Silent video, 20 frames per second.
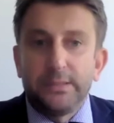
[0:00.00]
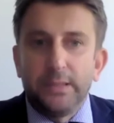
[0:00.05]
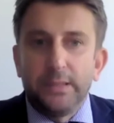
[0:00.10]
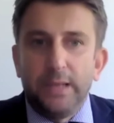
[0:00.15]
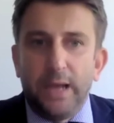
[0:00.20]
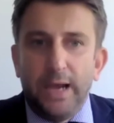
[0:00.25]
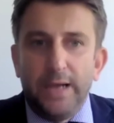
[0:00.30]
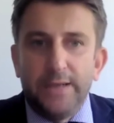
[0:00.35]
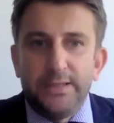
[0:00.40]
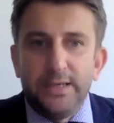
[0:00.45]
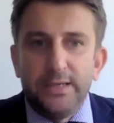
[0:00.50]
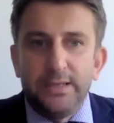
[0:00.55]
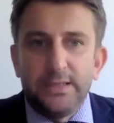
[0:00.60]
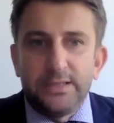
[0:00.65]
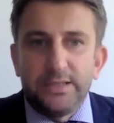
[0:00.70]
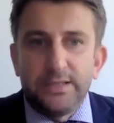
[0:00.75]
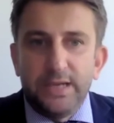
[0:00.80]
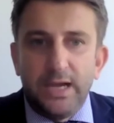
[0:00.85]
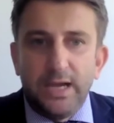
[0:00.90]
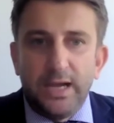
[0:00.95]
I think
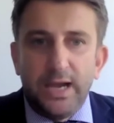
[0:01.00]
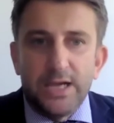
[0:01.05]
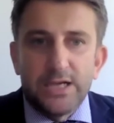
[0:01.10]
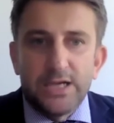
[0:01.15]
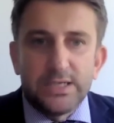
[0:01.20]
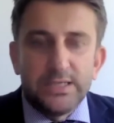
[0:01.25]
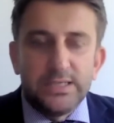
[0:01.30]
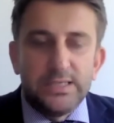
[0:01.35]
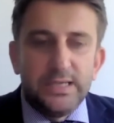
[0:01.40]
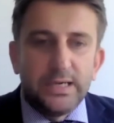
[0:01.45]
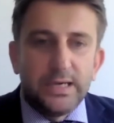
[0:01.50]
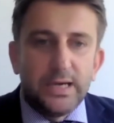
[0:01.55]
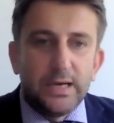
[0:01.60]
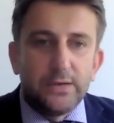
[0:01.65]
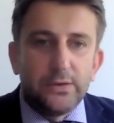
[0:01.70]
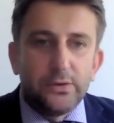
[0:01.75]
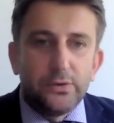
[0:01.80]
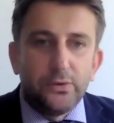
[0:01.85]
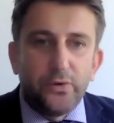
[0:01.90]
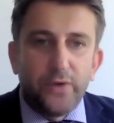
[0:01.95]
that any nation
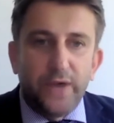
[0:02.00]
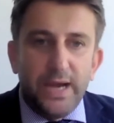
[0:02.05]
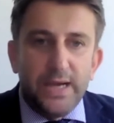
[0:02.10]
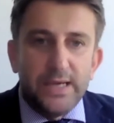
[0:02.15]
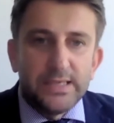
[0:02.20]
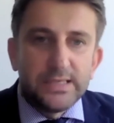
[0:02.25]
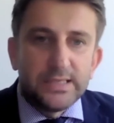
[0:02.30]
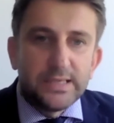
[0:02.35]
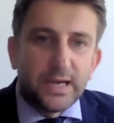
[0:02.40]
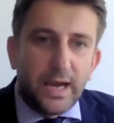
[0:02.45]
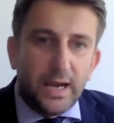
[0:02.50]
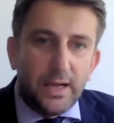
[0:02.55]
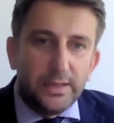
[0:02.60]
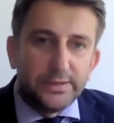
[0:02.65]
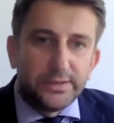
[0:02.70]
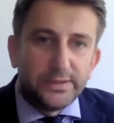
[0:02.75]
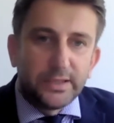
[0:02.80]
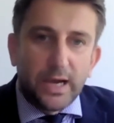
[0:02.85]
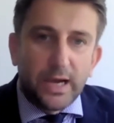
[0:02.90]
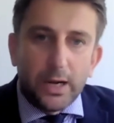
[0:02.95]
seeking to raise
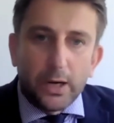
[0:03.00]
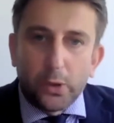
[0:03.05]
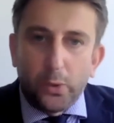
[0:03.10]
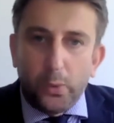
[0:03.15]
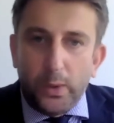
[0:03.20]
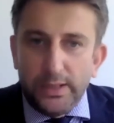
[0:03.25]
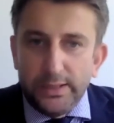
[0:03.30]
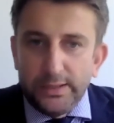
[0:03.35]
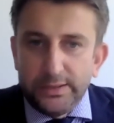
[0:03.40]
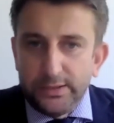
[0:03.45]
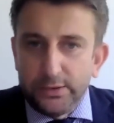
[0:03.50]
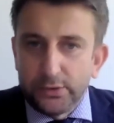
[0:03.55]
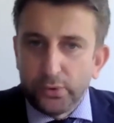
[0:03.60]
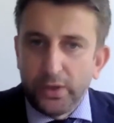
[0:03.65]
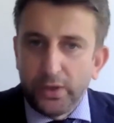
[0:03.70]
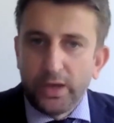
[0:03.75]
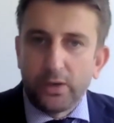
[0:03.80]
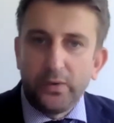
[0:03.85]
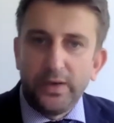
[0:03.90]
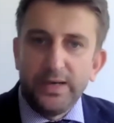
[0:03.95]
healthcare quality,
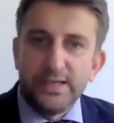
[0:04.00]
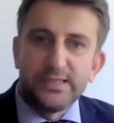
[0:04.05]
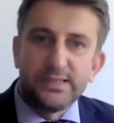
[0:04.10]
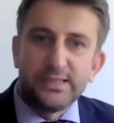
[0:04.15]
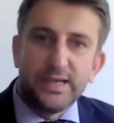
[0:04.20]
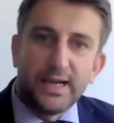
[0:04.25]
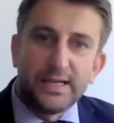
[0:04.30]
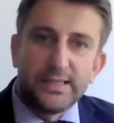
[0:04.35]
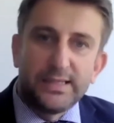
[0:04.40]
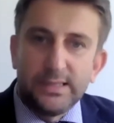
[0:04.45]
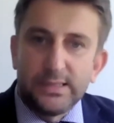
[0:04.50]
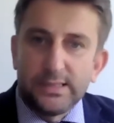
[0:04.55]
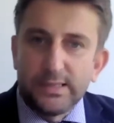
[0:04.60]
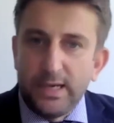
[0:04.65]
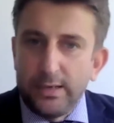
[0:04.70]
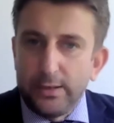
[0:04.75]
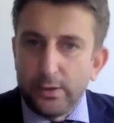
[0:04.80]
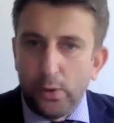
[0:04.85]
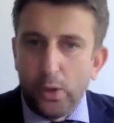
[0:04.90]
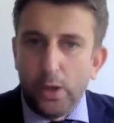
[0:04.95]
to increase access
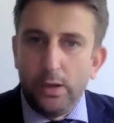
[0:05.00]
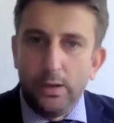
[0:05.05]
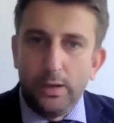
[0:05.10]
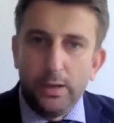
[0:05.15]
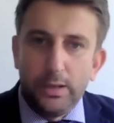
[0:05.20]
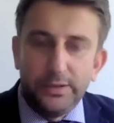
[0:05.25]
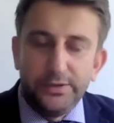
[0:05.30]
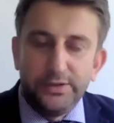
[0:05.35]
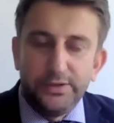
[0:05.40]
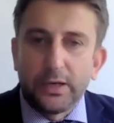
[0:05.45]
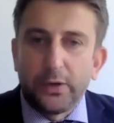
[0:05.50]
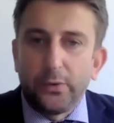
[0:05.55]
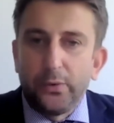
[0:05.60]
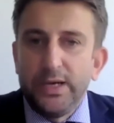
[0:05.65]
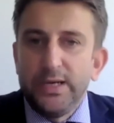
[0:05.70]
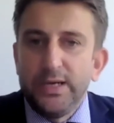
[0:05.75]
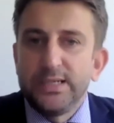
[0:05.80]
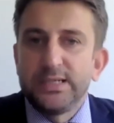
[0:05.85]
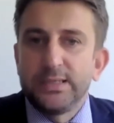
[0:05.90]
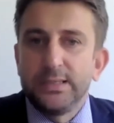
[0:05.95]
and
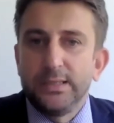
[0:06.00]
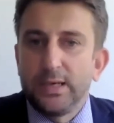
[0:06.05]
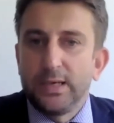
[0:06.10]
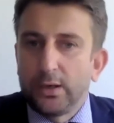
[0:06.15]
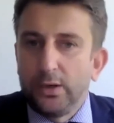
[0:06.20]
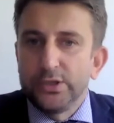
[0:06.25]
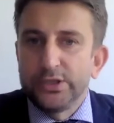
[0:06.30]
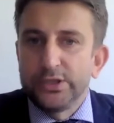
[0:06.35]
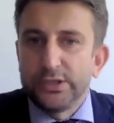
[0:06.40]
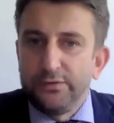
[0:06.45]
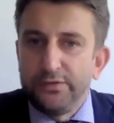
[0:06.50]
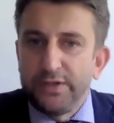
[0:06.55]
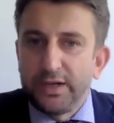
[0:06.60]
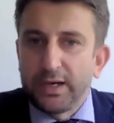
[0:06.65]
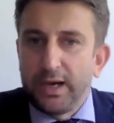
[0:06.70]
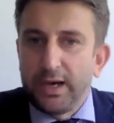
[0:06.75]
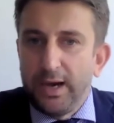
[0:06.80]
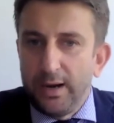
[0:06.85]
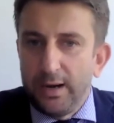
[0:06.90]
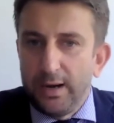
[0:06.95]
decrease cost of the
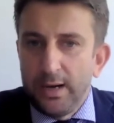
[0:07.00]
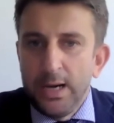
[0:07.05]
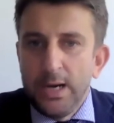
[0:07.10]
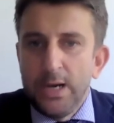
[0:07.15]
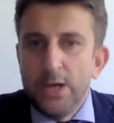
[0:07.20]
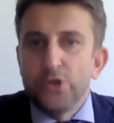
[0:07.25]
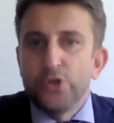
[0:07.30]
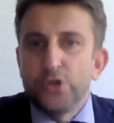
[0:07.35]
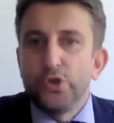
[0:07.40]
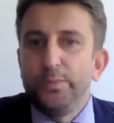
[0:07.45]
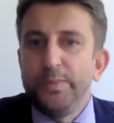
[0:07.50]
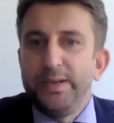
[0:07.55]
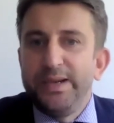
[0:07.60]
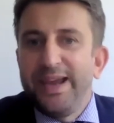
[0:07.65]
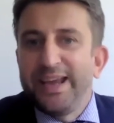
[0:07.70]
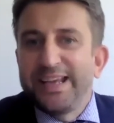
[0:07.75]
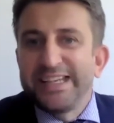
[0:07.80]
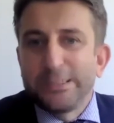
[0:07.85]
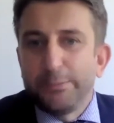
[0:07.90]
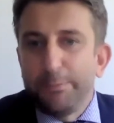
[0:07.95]
care should
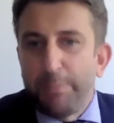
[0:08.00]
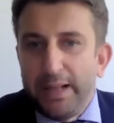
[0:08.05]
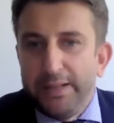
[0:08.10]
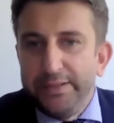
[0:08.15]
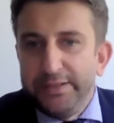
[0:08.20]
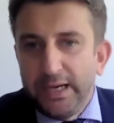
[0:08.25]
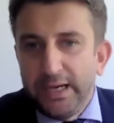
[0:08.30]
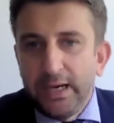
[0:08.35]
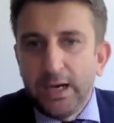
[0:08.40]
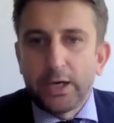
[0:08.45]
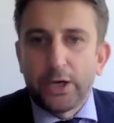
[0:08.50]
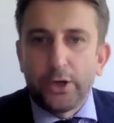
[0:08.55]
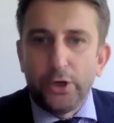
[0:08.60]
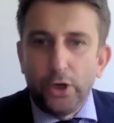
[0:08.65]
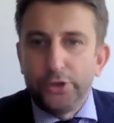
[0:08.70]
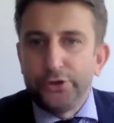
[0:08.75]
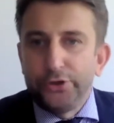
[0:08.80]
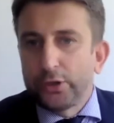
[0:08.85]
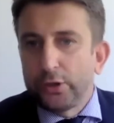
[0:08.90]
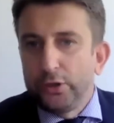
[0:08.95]
be expanding,
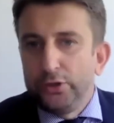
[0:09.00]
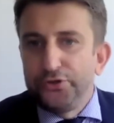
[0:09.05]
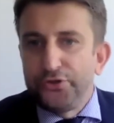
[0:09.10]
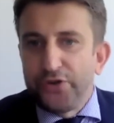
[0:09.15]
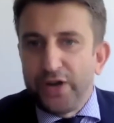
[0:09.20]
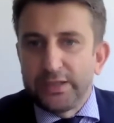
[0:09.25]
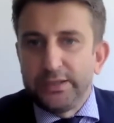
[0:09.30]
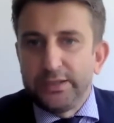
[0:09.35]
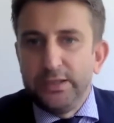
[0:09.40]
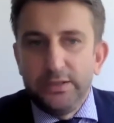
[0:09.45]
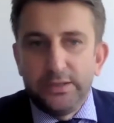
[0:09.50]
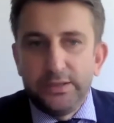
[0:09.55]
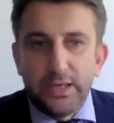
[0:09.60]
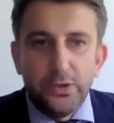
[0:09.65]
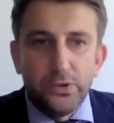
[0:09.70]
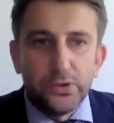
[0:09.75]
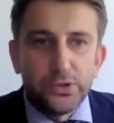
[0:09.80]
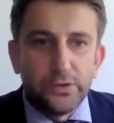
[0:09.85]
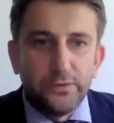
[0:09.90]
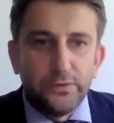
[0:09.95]
not contracting
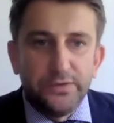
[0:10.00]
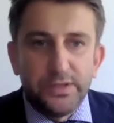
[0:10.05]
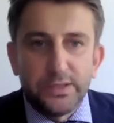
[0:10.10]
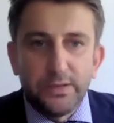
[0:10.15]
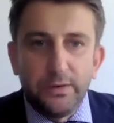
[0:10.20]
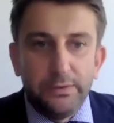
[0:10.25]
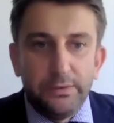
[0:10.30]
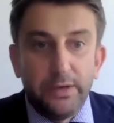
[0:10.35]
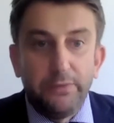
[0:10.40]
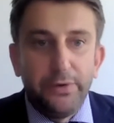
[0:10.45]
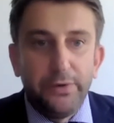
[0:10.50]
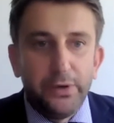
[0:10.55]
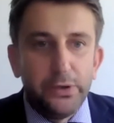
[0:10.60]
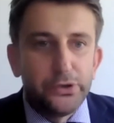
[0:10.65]
the use of the